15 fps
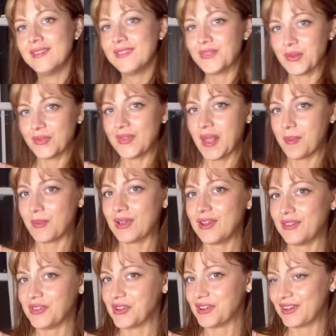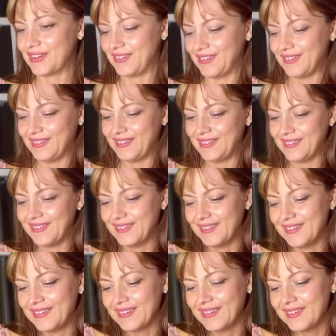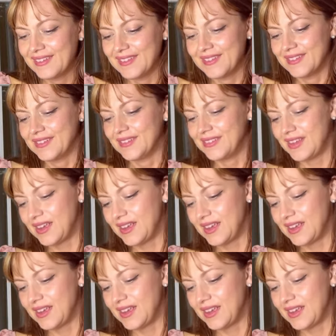the same color. Just